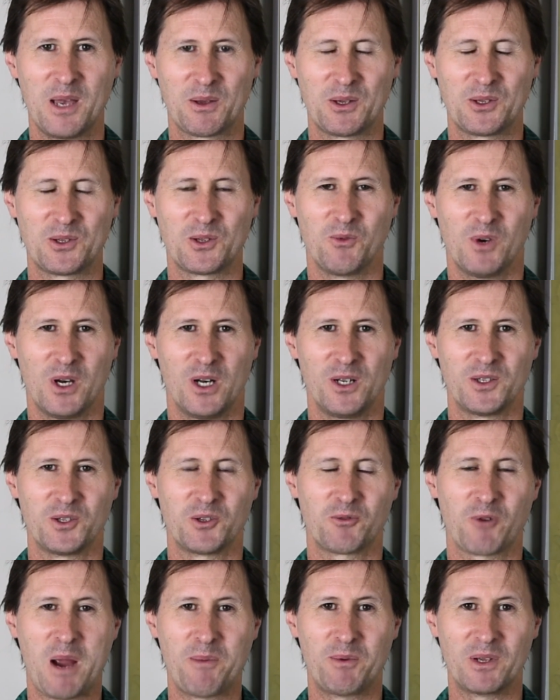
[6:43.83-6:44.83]
because the world
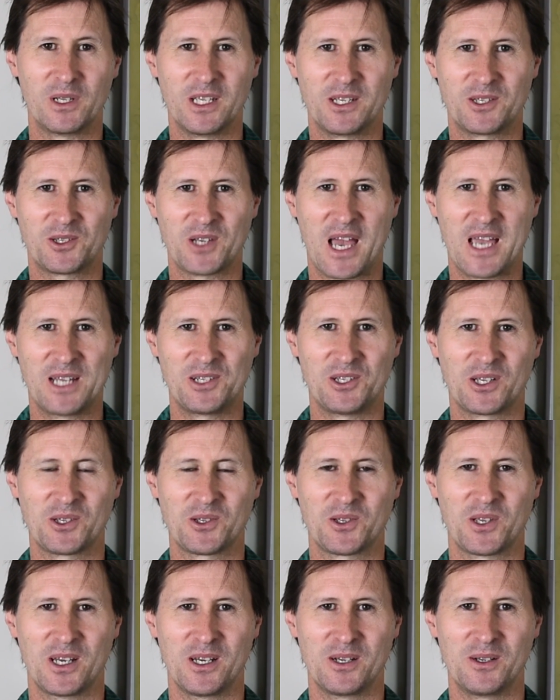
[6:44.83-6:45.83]
is rapidly changing,
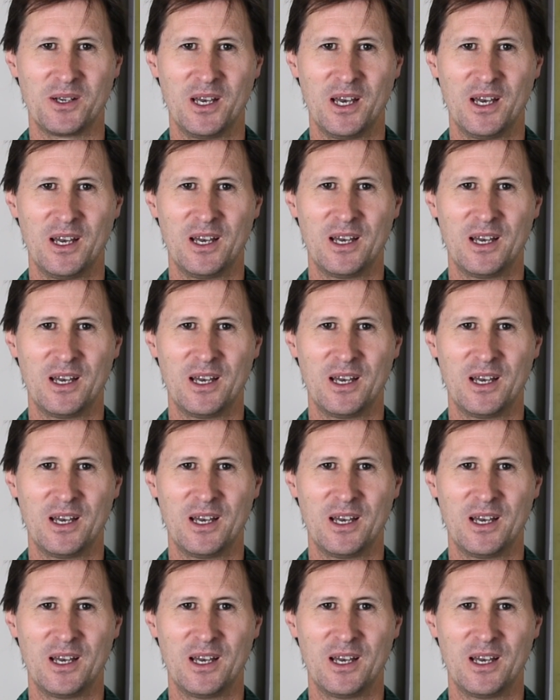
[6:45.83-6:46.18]
so